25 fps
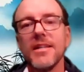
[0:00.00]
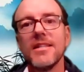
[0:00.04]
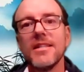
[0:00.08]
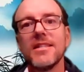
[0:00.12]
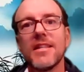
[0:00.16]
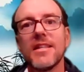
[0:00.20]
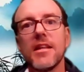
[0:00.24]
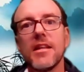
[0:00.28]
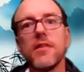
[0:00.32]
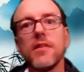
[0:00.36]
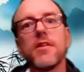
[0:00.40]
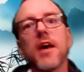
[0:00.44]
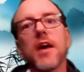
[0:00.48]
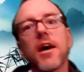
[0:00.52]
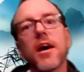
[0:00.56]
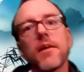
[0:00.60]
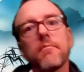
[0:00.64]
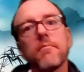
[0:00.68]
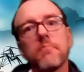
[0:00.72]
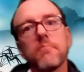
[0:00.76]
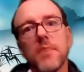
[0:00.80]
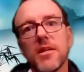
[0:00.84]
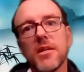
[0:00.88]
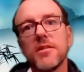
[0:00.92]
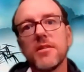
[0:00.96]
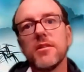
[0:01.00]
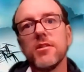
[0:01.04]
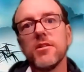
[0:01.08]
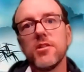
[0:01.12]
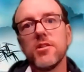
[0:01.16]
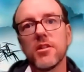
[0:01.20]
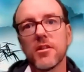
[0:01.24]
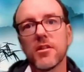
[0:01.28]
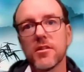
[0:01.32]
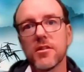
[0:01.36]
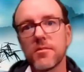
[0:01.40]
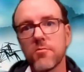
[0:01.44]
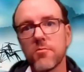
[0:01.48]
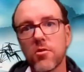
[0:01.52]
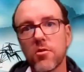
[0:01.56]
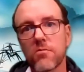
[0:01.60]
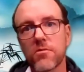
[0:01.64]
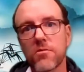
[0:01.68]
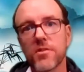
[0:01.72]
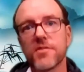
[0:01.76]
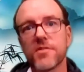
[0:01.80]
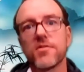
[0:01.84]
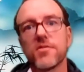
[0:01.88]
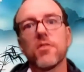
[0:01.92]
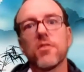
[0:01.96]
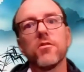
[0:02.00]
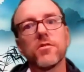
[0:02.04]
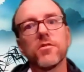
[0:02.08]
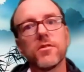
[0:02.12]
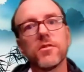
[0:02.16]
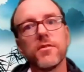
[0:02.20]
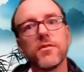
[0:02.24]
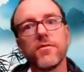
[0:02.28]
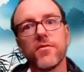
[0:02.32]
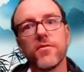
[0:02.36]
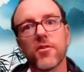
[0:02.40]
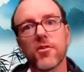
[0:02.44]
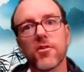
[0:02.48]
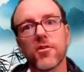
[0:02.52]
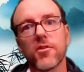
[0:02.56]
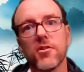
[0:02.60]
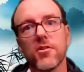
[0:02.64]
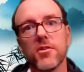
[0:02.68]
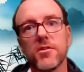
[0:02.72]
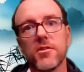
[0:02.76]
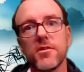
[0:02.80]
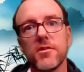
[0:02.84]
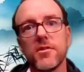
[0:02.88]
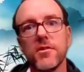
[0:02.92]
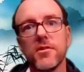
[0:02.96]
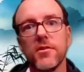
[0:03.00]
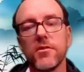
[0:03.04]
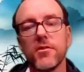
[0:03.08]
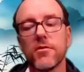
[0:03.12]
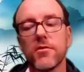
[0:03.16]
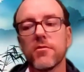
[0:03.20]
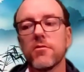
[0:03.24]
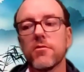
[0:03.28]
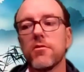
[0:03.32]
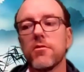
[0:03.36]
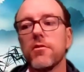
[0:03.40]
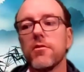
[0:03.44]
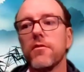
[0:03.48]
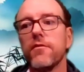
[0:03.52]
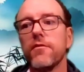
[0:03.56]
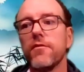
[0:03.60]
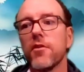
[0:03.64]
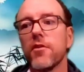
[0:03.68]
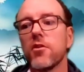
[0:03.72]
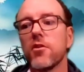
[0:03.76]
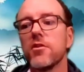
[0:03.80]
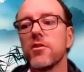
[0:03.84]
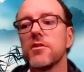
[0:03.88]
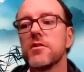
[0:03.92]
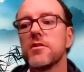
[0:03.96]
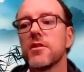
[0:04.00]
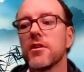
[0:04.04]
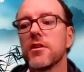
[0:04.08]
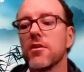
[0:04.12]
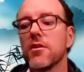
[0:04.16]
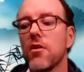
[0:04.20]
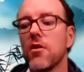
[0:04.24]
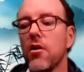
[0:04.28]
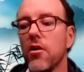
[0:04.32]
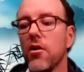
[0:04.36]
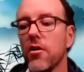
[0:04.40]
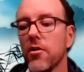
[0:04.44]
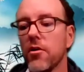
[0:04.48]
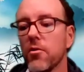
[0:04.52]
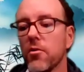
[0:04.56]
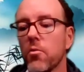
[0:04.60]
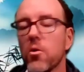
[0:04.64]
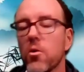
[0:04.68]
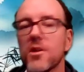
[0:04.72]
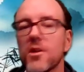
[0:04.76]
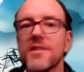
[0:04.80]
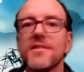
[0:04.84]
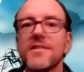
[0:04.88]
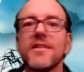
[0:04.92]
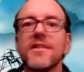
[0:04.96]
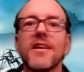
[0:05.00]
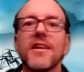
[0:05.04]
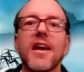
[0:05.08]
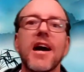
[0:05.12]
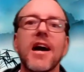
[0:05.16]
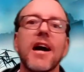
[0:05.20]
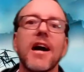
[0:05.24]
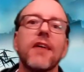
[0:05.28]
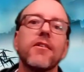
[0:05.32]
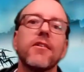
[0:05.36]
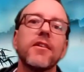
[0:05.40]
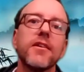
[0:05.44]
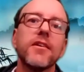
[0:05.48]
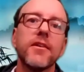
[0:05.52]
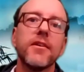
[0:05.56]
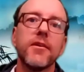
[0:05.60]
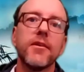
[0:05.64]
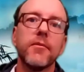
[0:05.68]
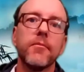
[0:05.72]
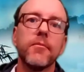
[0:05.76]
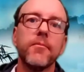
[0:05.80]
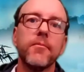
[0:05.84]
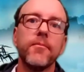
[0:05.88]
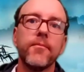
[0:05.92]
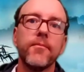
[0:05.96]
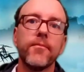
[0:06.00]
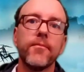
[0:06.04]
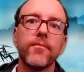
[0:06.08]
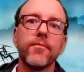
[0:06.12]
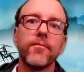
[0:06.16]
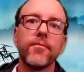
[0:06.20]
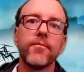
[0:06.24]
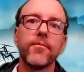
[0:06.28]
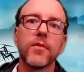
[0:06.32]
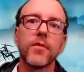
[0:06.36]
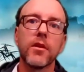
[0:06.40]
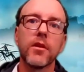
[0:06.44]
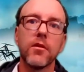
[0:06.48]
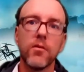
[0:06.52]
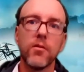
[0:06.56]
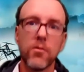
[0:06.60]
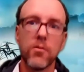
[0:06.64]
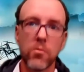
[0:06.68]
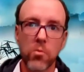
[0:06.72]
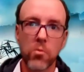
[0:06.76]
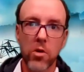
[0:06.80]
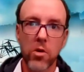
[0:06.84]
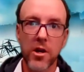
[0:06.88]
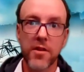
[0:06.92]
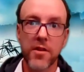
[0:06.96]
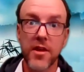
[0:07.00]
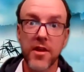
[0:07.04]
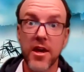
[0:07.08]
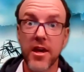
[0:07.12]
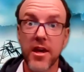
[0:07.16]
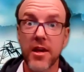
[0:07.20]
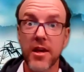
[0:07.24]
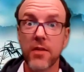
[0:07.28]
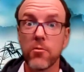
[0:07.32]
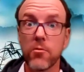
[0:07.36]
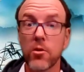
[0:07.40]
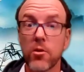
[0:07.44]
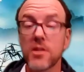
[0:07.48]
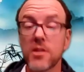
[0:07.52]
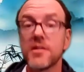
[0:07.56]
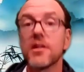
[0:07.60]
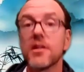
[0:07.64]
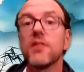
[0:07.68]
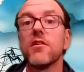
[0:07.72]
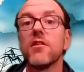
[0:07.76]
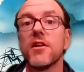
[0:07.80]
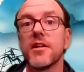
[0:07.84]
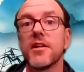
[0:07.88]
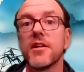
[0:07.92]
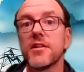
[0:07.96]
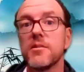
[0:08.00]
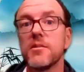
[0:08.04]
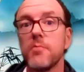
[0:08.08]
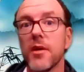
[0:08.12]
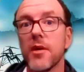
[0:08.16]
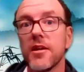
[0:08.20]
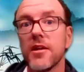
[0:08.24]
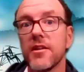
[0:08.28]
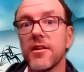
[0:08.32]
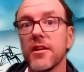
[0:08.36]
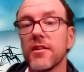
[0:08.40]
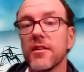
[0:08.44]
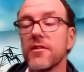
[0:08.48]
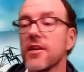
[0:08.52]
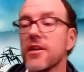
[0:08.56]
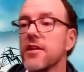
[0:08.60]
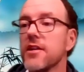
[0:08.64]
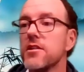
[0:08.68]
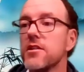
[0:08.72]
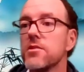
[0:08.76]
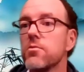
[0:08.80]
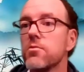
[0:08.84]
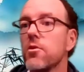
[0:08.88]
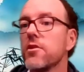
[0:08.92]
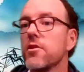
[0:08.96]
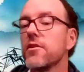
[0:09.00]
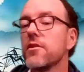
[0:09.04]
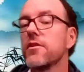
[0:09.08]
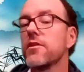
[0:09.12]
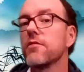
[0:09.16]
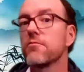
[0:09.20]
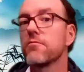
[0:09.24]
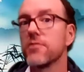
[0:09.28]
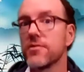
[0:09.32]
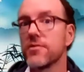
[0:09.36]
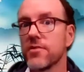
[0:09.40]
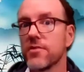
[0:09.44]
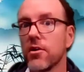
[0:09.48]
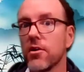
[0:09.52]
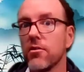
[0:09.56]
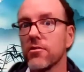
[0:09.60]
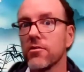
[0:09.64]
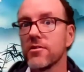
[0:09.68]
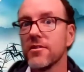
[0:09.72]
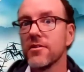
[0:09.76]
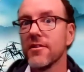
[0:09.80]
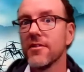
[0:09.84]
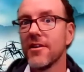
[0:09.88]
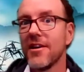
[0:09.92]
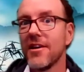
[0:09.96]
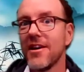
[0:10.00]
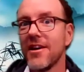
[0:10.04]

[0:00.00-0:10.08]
See, that messaging is more results focused. You're focusing on what is the outcome. What are they, what is the client expecting? They just want the result.